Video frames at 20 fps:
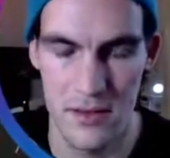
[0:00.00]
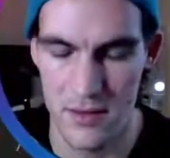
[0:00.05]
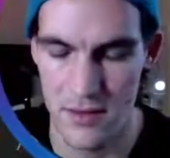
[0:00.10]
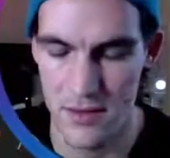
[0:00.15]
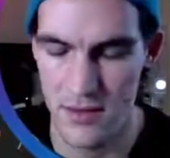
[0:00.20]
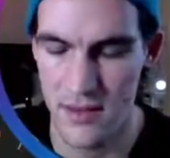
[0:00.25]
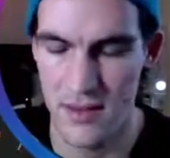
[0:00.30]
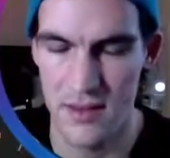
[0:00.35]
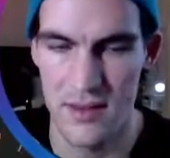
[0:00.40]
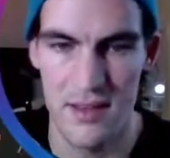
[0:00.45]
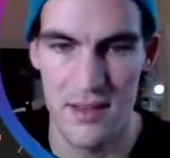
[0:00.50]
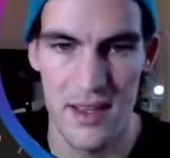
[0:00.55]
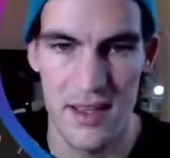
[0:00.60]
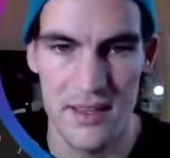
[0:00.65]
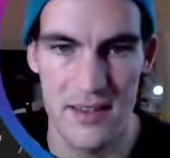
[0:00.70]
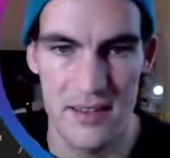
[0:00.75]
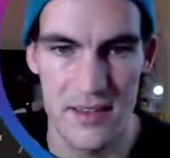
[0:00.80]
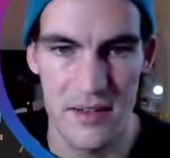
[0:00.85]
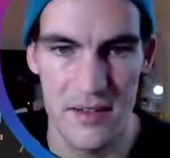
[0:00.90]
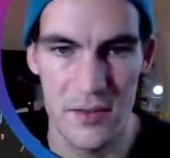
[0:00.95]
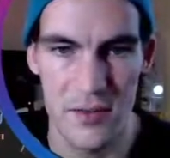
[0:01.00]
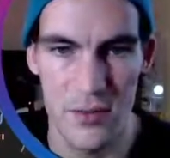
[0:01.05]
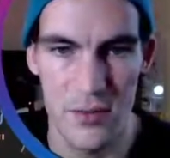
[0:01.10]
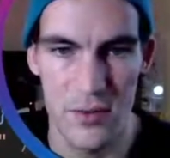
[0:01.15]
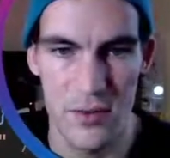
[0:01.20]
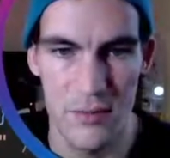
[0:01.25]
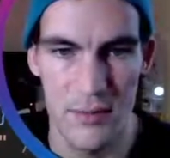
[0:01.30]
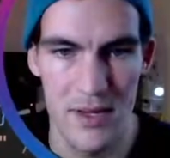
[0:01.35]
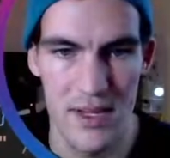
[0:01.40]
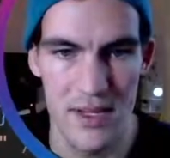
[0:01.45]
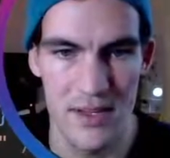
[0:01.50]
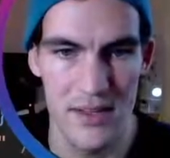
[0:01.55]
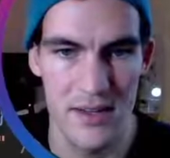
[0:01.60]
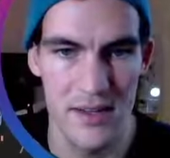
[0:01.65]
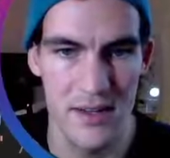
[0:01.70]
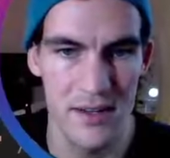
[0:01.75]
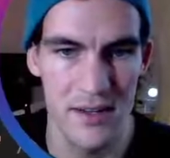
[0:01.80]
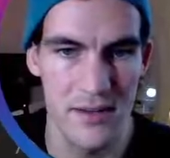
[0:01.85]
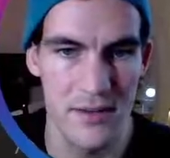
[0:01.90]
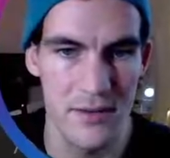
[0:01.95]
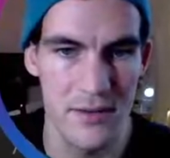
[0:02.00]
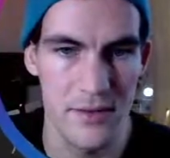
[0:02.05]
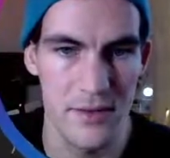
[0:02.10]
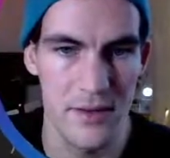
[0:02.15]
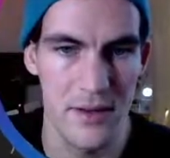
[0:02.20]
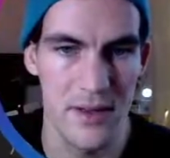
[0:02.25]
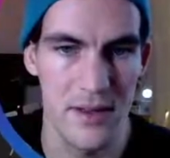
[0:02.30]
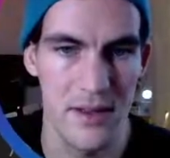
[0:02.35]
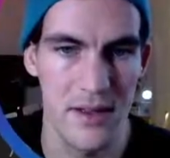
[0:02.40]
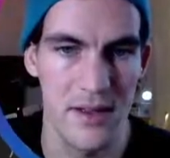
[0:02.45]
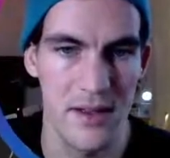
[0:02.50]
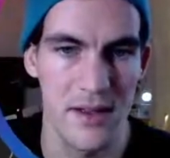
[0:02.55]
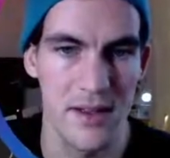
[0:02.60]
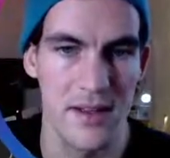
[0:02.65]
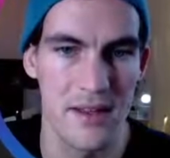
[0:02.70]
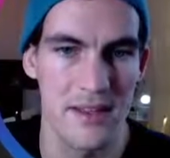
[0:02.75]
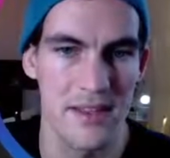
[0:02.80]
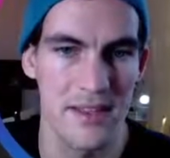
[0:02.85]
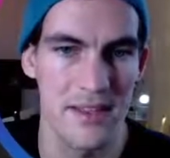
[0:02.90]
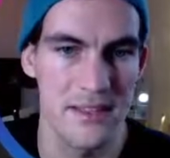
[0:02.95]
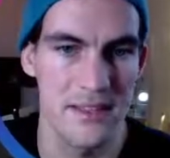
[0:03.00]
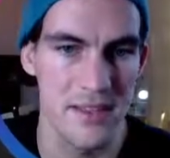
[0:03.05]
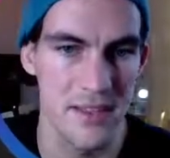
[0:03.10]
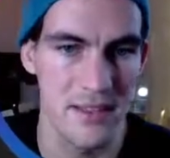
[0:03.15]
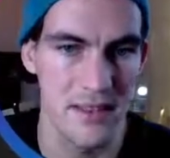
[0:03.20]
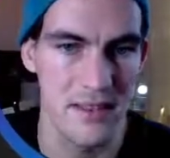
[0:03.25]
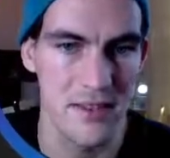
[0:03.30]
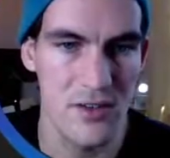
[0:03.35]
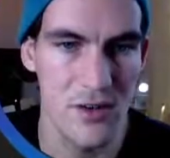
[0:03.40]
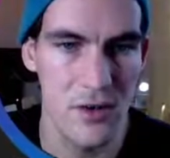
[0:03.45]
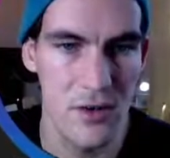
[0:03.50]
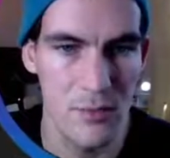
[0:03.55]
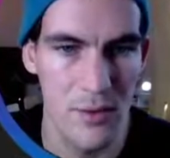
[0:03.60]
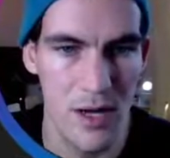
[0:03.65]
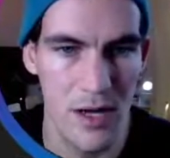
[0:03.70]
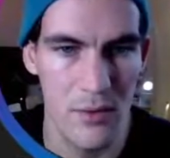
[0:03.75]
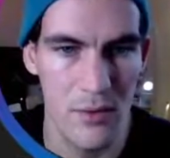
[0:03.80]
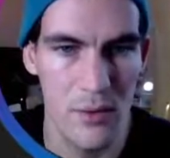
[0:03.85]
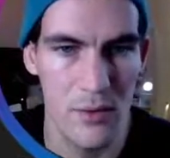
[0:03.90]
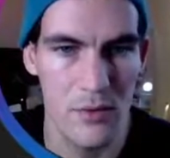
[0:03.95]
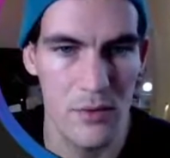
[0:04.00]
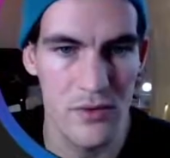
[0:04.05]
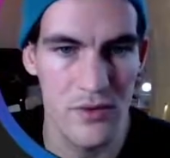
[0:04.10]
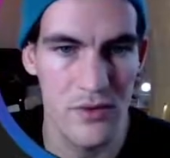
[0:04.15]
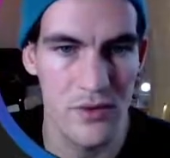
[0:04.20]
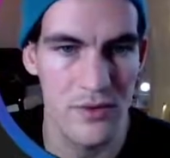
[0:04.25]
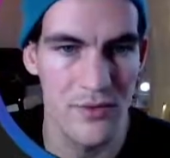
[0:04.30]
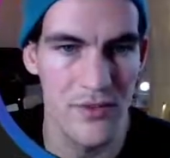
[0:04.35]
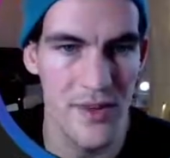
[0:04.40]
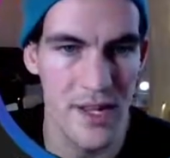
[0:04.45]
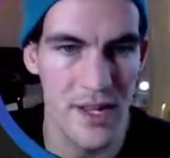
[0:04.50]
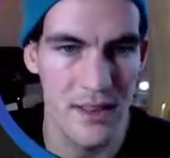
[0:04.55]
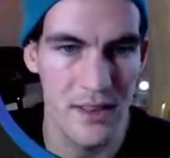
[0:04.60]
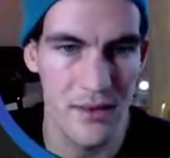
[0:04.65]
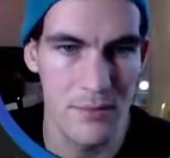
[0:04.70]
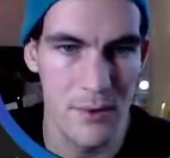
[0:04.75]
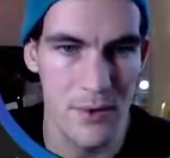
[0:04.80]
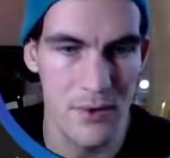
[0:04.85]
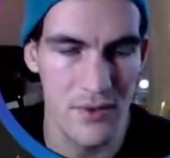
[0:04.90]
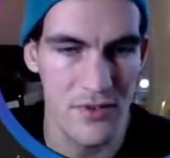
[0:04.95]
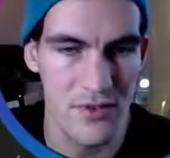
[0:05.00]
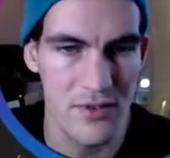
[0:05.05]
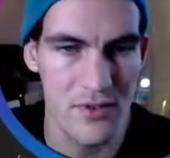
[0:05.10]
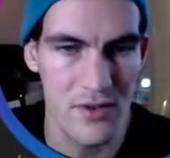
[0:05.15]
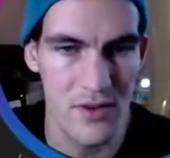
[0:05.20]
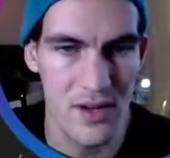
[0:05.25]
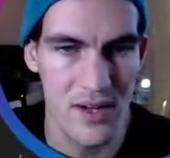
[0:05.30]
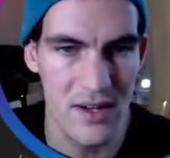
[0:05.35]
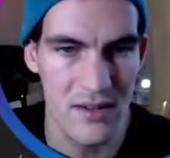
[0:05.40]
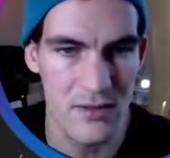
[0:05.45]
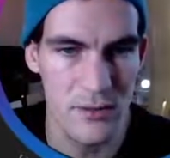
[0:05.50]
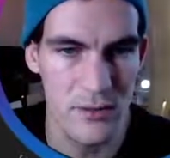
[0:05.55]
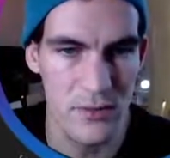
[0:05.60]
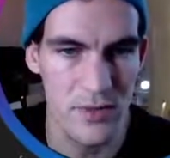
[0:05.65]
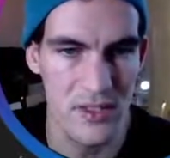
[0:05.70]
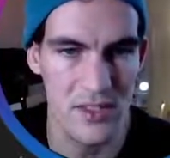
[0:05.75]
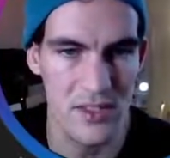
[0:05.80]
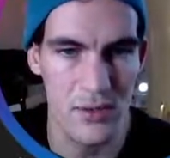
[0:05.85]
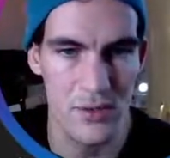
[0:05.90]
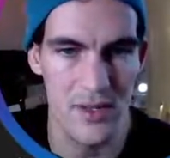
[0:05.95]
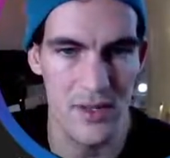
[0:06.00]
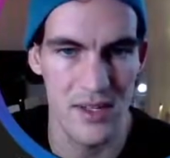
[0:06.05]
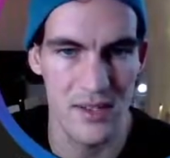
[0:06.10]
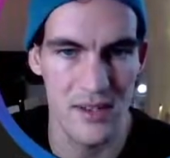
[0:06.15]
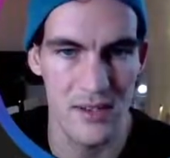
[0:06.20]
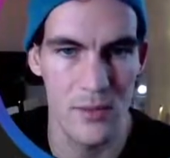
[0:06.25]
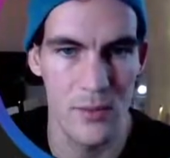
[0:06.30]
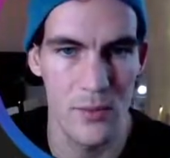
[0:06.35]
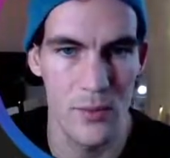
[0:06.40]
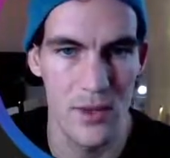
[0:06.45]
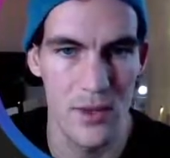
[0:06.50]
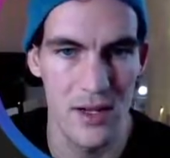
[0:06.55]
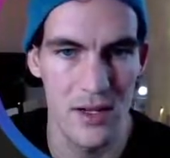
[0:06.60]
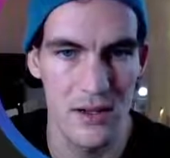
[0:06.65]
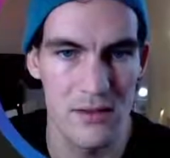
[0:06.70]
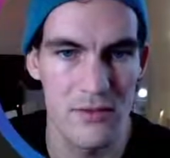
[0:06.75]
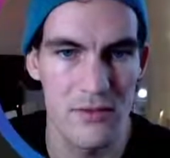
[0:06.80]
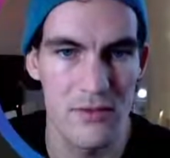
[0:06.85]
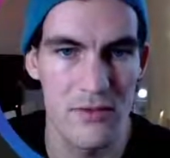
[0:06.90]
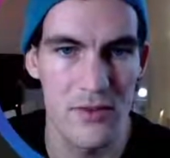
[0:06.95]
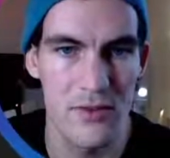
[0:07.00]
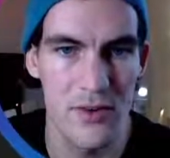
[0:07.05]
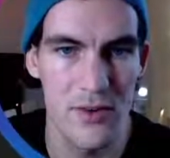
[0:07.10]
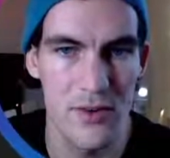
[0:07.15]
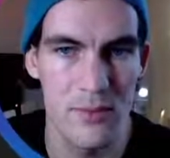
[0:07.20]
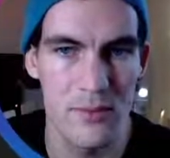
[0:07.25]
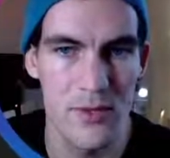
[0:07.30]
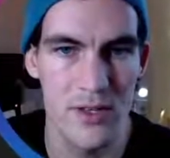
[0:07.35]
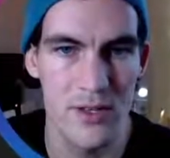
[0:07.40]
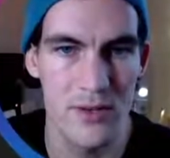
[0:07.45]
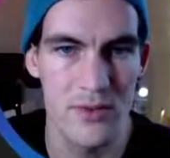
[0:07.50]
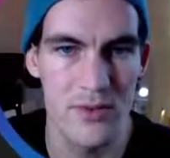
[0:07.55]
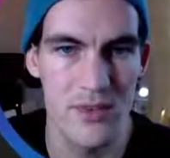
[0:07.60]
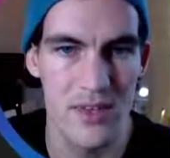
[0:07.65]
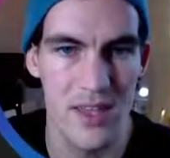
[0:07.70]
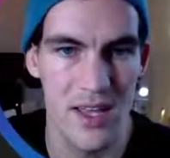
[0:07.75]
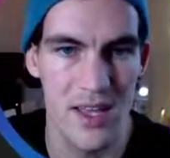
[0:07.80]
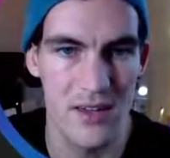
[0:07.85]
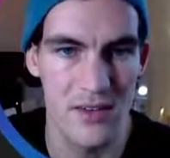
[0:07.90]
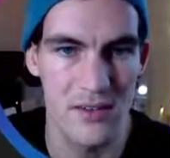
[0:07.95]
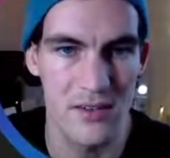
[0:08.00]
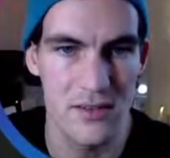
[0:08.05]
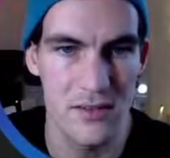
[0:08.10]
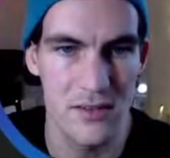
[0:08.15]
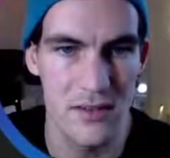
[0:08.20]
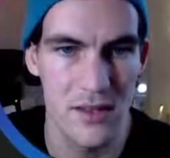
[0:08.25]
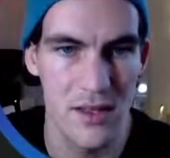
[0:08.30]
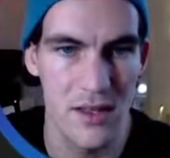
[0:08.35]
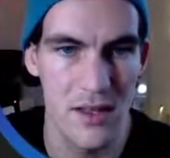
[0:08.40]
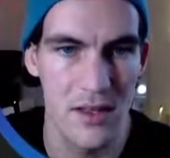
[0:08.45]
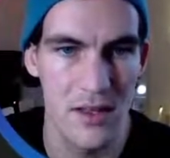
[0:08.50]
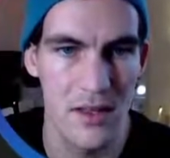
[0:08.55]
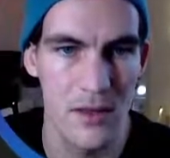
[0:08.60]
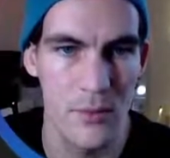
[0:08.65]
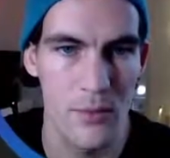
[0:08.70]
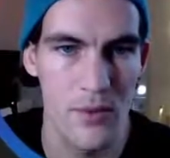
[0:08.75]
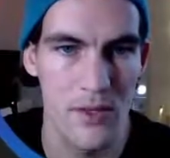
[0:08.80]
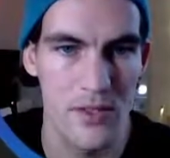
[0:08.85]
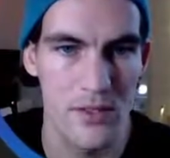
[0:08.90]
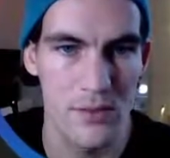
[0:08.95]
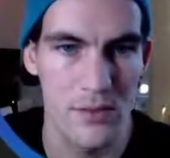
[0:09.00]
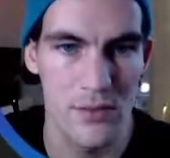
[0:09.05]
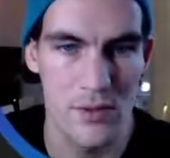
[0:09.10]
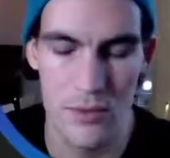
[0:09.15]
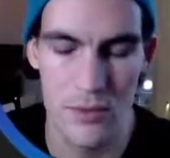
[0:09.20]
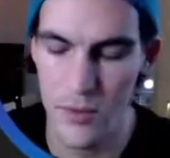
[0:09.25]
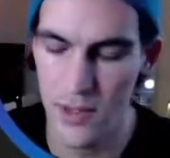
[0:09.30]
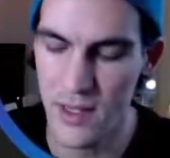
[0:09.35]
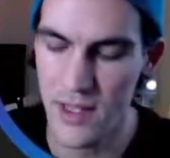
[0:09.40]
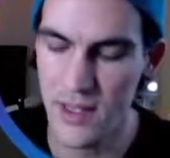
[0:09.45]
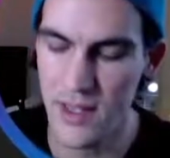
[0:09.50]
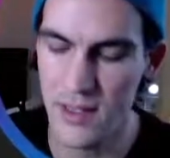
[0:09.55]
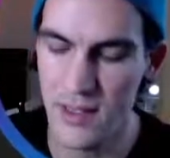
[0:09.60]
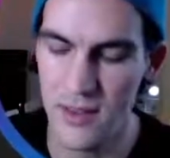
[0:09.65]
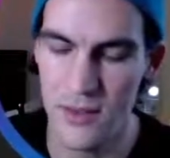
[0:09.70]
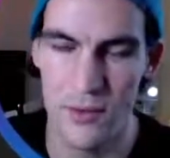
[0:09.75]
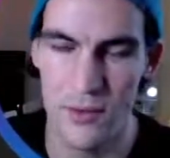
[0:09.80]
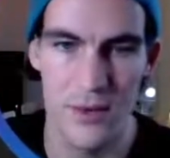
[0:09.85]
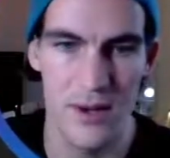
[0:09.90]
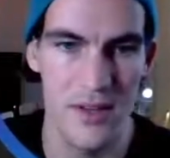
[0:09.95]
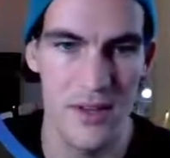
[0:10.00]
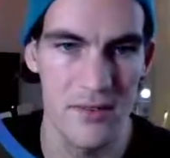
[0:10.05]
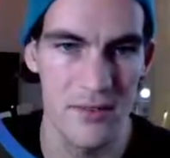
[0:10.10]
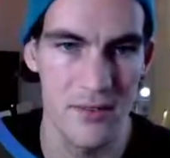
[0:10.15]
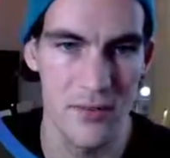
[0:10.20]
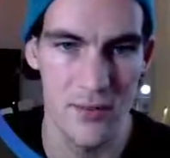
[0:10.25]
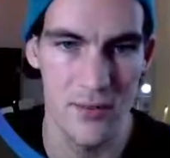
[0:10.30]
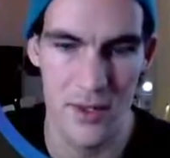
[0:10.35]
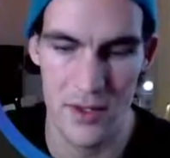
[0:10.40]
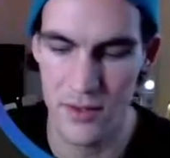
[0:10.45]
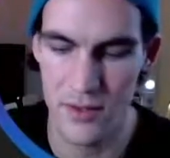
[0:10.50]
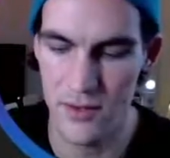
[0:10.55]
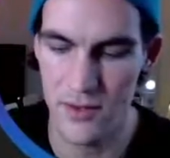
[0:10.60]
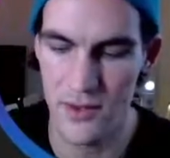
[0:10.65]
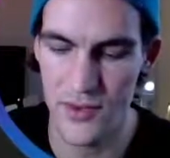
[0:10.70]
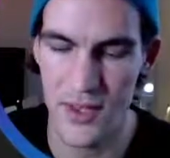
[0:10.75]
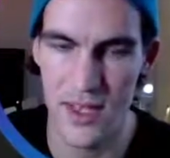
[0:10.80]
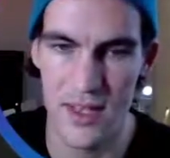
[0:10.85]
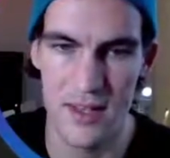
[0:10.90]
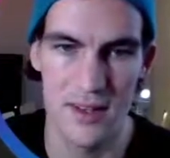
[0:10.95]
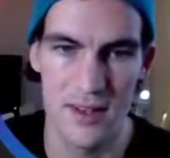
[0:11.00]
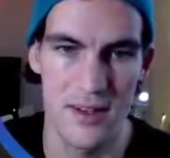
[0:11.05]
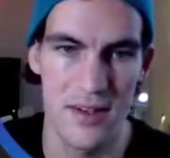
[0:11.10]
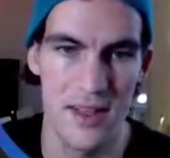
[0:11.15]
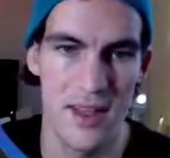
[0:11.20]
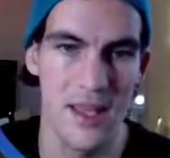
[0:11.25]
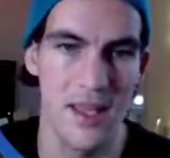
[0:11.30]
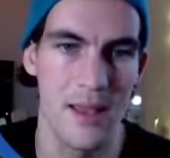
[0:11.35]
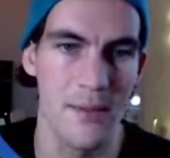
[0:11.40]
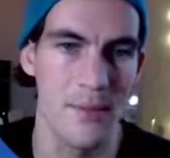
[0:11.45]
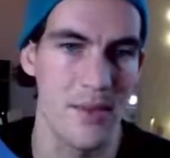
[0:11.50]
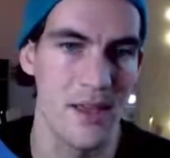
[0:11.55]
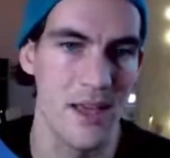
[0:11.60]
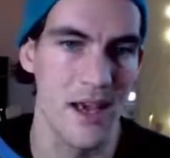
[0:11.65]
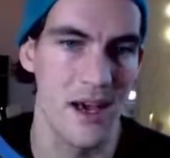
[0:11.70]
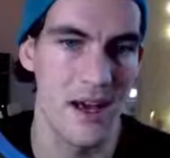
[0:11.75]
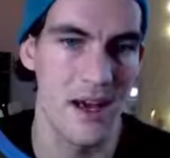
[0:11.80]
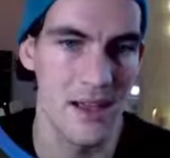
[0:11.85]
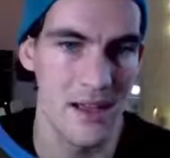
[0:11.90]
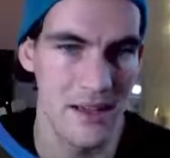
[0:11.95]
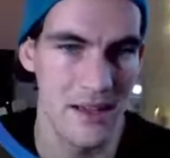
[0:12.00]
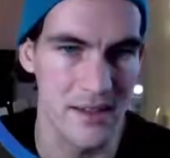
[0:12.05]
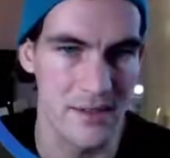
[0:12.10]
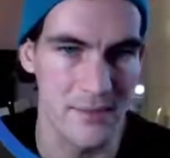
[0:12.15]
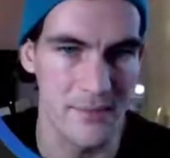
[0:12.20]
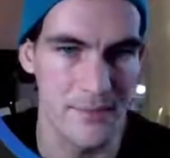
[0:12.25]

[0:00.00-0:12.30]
that takes a callback here, and inside this callback we want to affect the box. So how do we do that? Well, from use Cannon, we don't only get the ref, we also get an API.